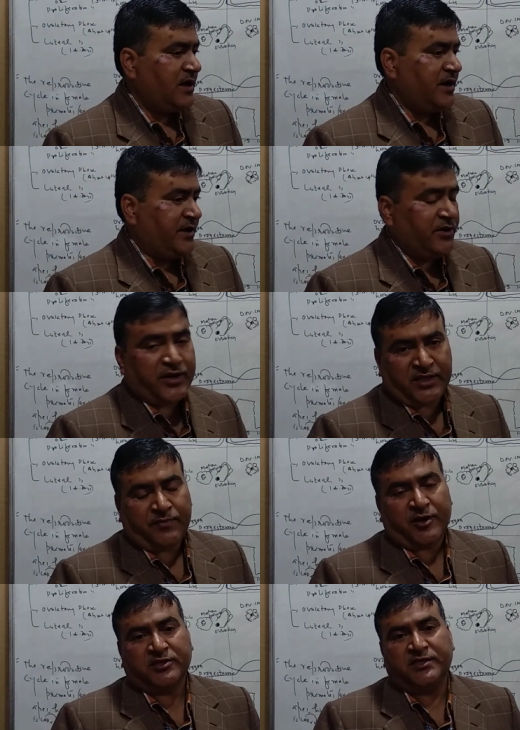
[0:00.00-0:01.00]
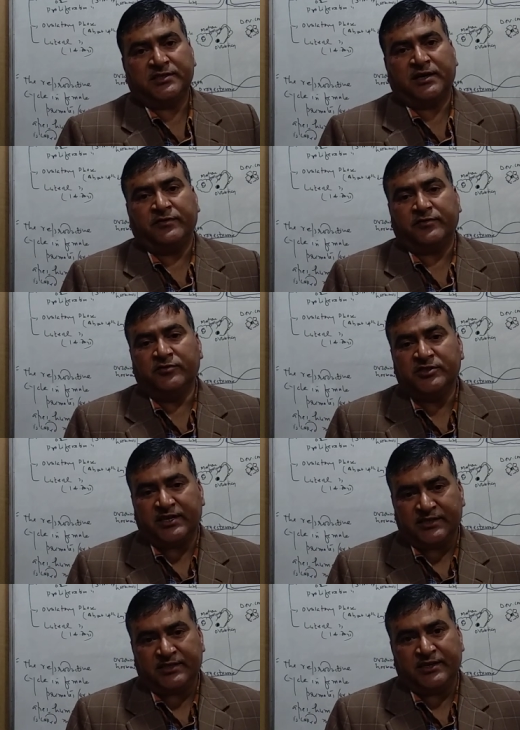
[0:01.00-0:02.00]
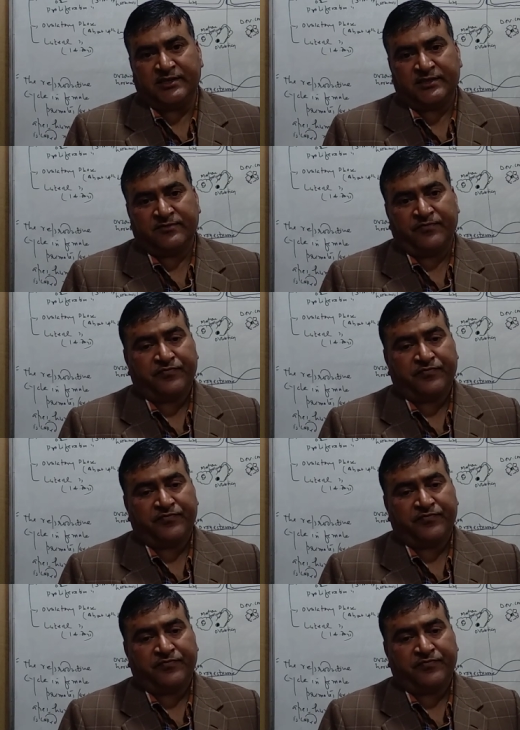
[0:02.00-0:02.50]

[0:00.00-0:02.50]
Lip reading: During the process of oogenesis,